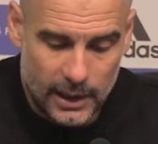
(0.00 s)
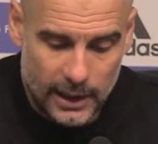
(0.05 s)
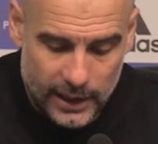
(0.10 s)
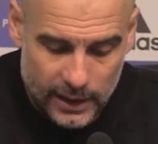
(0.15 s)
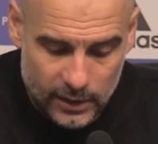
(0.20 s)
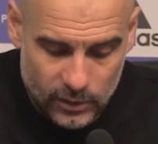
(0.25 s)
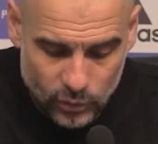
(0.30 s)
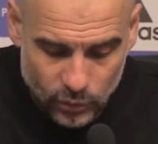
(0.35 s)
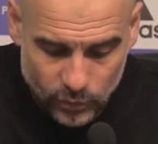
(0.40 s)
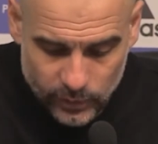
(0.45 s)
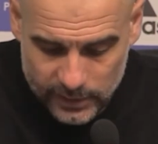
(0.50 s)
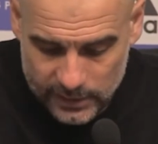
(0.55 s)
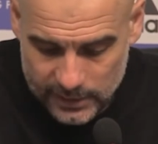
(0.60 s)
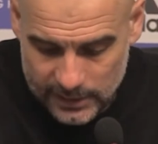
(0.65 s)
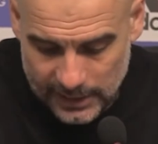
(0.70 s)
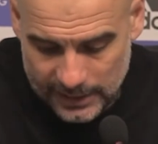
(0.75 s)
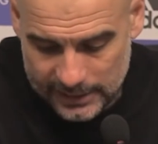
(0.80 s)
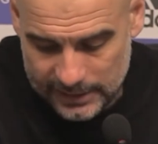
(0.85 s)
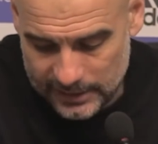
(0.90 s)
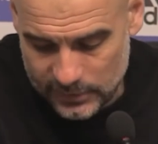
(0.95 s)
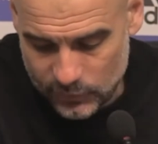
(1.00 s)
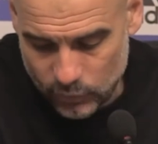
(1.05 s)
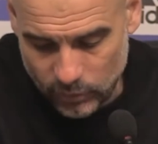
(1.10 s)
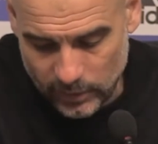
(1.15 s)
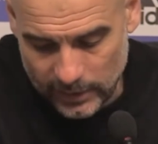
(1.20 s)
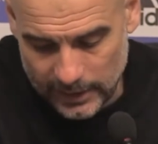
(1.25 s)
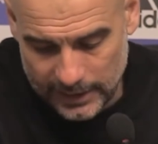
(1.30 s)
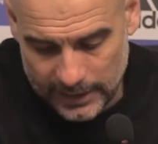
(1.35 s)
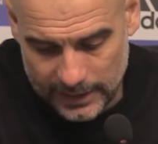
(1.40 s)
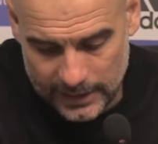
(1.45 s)
and do it. That is
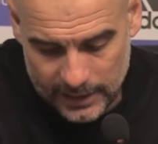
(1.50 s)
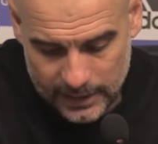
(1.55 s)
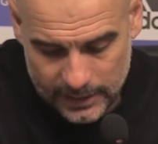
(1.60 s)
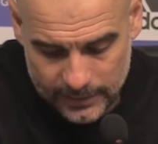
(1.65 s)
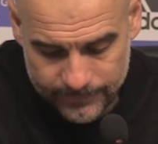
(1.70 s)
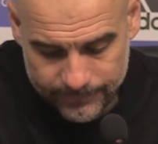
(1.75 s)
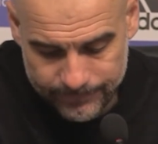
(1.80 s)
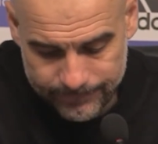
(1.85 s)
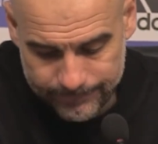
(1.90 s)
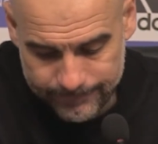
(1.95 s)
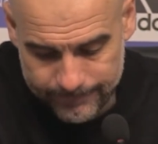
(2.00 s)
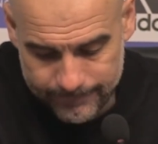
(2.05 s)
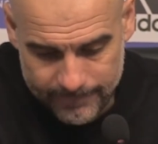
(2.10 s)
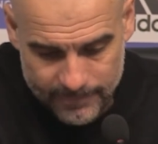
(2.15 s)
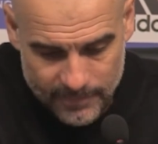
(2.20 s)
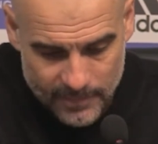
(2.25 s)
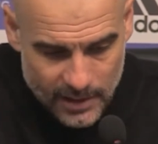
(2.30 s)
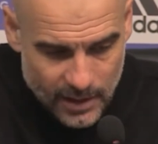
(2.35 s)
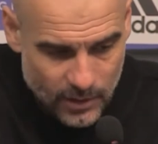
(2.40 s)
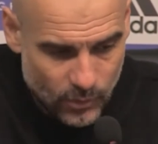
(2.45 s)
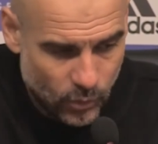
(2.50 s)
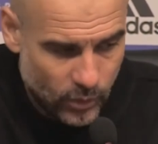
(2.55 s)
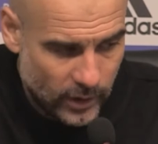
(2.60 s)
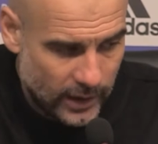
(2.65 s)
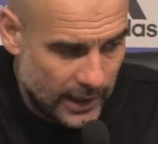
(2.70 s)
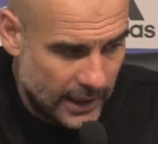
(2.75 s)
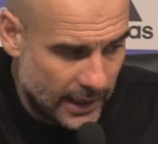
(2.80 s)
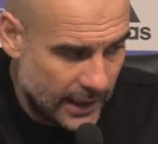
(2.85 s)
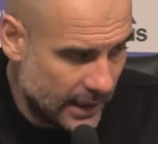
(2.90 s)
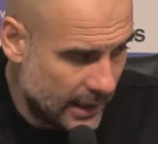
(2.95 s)
what I
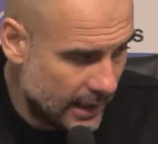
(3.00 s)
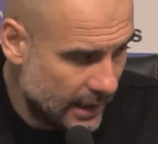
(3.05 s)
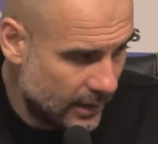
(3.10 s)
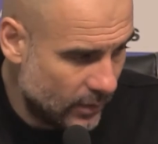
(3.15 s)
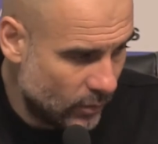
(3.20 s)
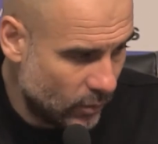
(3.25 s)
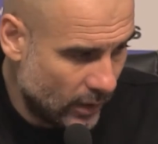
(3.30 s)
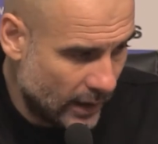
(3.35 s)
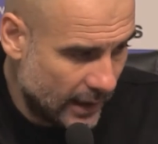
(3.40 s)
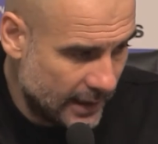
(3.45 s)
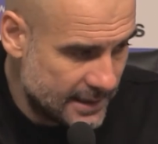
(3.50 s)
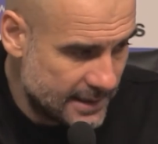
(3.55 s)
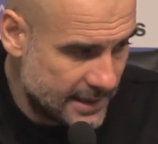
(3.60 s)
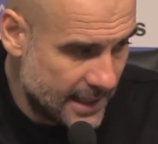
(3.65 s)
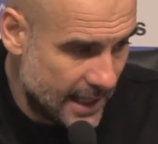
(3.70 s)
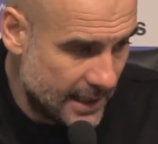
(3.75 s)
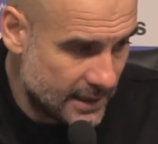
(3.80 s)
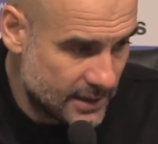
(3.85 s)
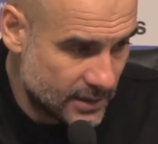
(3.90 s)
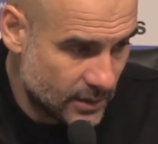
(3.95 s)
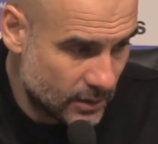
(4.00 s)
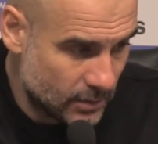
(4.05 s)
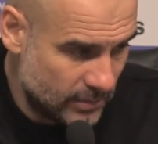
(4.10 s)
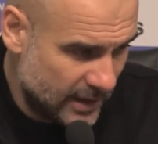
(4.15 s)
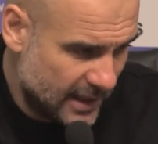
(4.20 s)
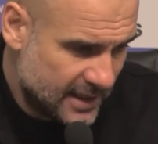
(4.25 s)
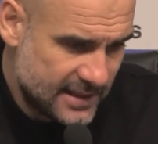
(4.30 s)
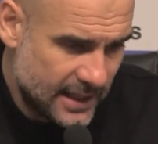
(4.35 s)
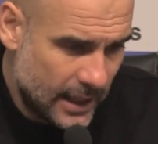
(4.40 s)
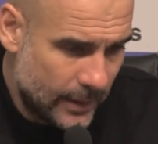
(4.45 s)
what I what I said. So
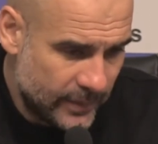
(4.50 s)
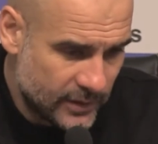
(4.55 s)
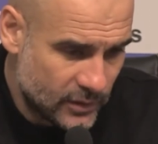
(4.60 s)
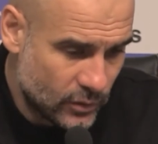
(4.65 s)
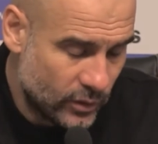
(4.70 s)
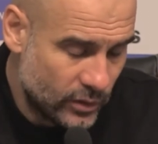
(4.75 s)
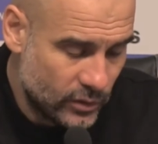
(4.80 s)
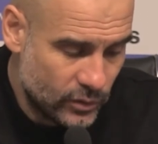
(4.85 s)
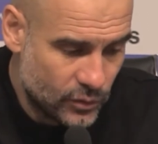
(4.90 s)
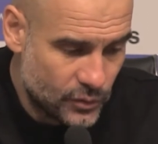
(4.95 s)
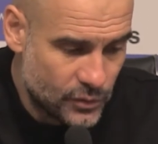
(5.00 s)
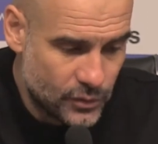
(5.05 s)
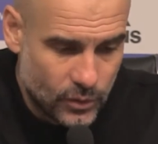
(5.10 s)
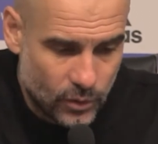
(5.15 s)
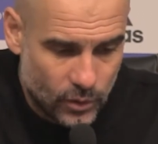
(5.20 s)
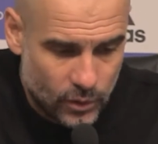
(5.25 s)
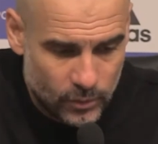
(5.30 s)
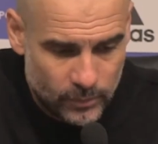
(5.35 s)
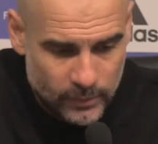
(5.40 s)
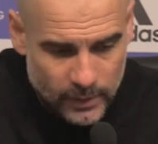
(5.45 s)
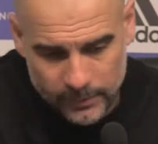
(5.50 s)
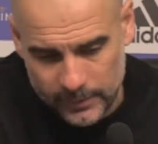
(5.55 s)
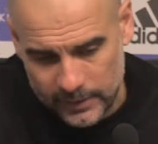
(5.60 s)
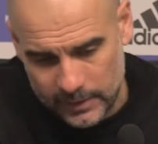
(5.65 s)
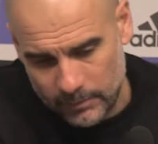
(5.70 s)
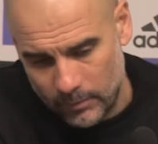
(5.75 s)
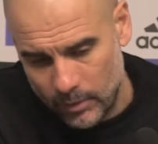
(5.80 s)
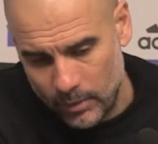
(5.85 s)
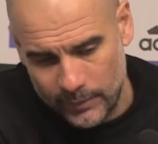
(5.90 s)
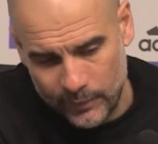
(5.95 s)
next time I'm going to score, or maybe
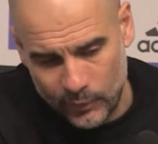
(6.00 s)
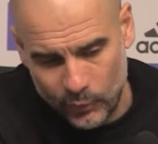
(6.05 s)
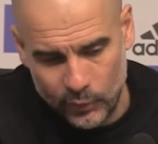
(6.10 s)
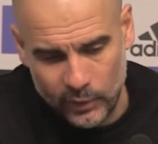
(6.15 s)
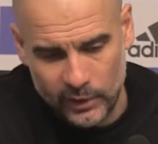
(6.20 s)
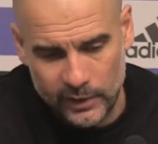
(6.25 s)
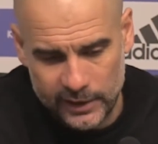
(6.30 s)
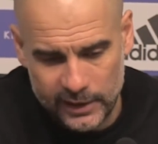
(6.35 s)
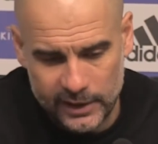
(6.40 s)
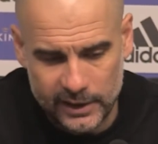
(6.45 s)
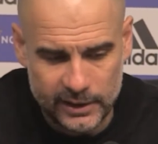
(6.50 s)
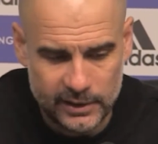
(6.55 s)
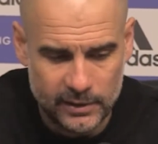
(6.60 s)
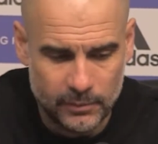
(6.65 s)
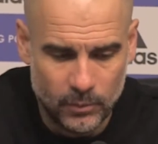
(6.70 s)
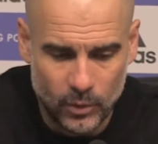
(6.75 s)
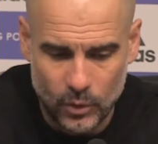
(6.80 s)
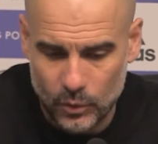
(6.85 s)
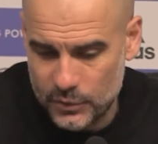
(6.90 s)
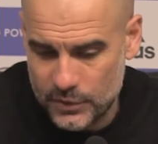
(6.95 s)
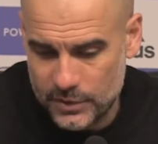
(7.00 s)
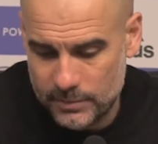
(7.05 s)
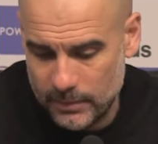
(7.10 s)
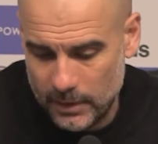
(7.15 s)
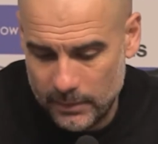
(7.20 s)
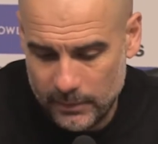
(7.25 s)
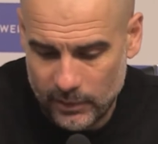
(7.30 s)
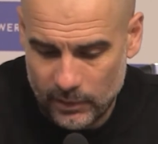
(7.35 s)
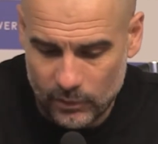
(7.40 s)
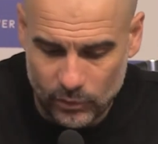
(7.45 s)
the moment we will need it the most,
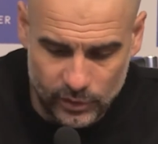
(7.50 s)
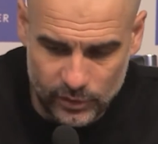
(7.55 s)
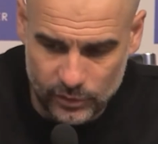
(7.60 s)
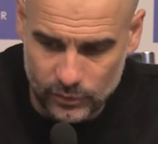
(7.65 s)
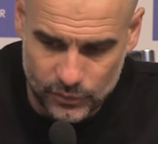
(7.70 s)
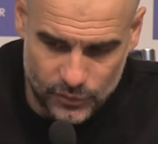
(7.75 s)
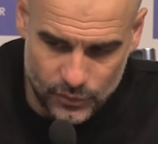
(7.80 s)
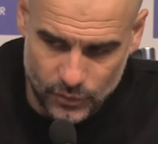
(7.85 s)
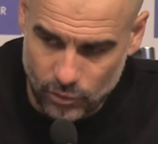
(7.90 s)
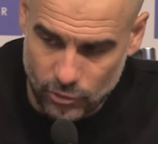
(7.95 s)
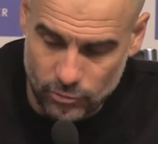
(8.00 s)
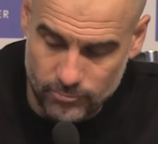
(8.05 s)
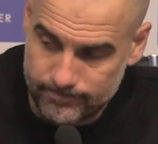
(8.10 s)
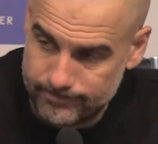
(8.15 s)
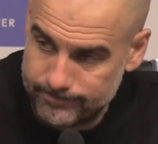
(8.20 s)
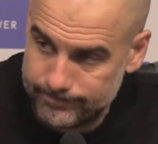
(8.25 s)
maybe we're going to score.